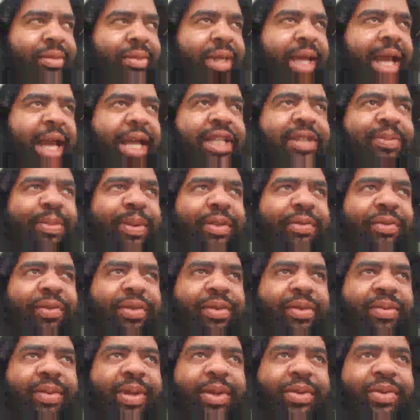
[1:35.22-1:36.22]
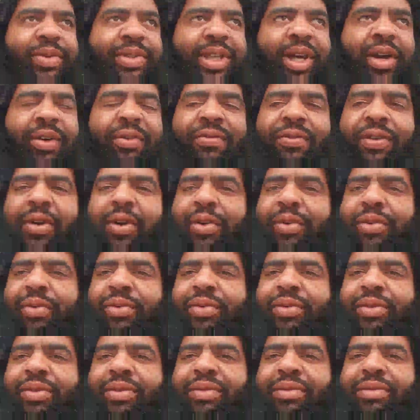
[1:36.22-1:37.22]
ask me for cell
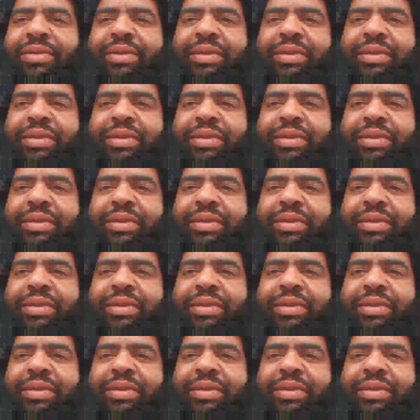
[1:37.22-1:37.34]
phone,